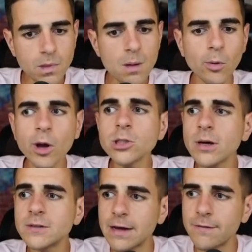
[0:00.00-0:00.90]
But we also
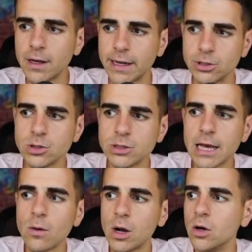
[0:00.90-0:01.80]
have Stephon Diggs. So
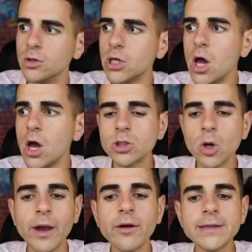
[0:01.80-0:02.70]
Saquon goes. So
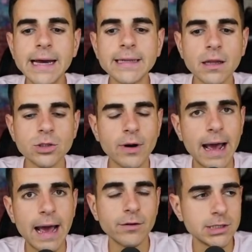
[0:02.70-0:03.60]
here at the end of this round, I
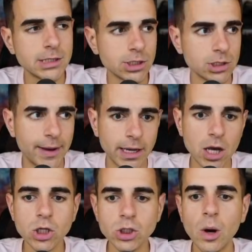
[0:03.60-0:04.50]
have a decision to make.
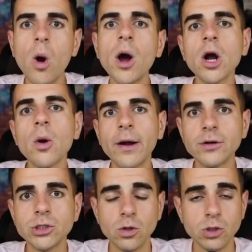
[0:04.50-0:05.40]
Do I want to go
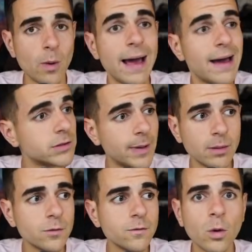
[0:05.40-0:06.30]
Aaron Jones, who I have as my
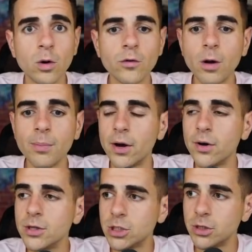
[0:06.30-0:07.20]
number 4 overall player
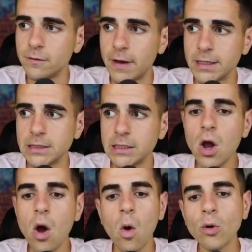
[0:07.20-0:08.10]
this year in fantasy,
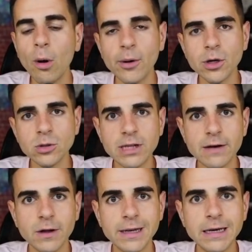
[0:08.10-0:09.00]
or do I want to go
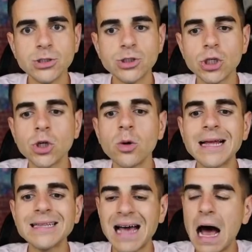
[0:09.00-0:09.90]
Stephon Diggs and secure
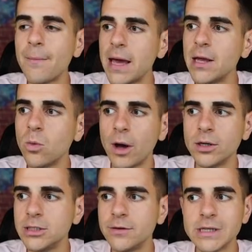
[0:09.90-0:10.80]
that top-end wide
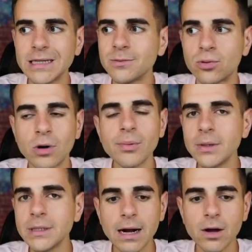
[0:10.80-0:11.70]
receiver that's
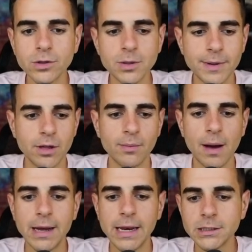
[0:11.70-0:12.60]
probably not going to be there by
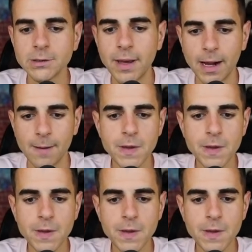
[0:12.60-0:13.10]
my next pick?